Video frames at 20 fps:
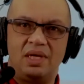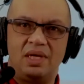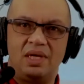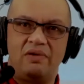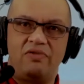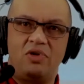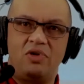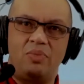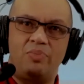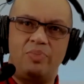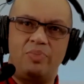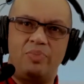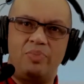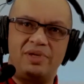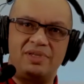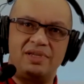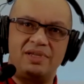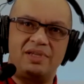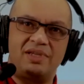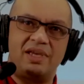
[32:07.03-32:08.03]
If your
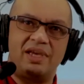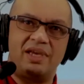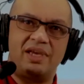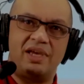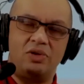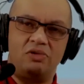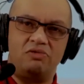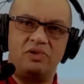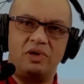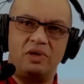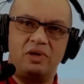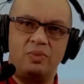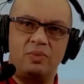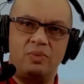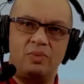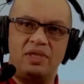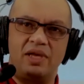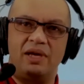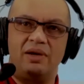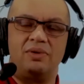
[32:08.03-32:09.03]
business cannot run
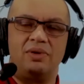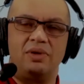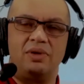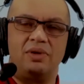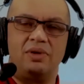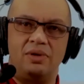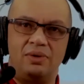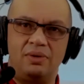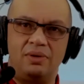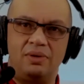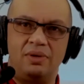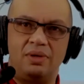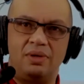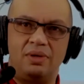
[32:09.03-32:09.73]
without you,